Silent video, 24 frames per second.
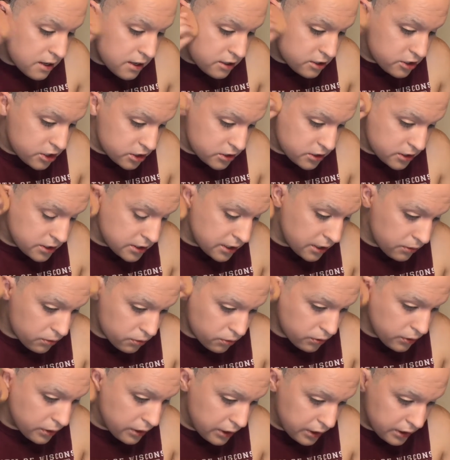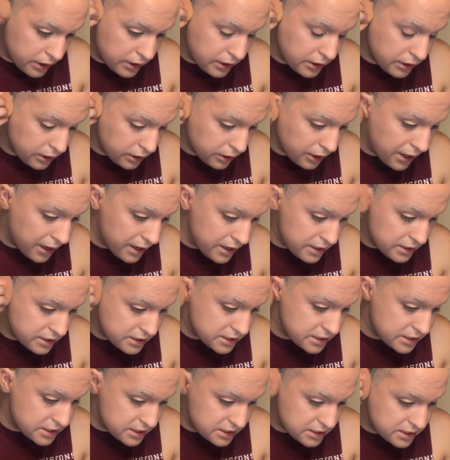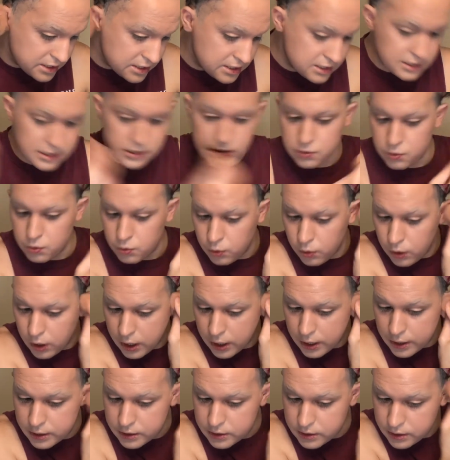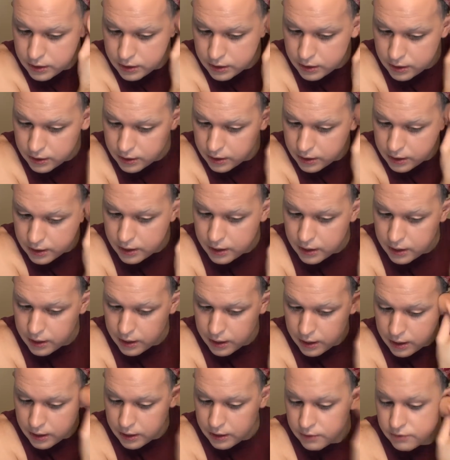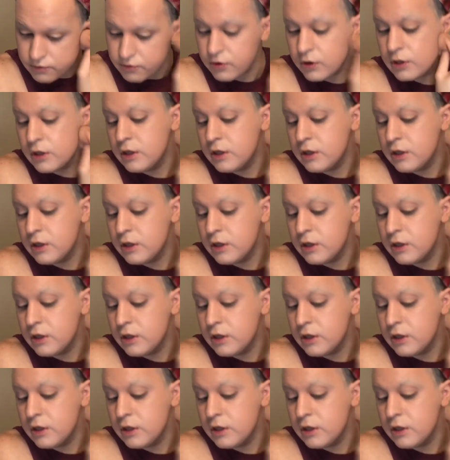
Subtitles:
Just because I really liked Season 1. And I've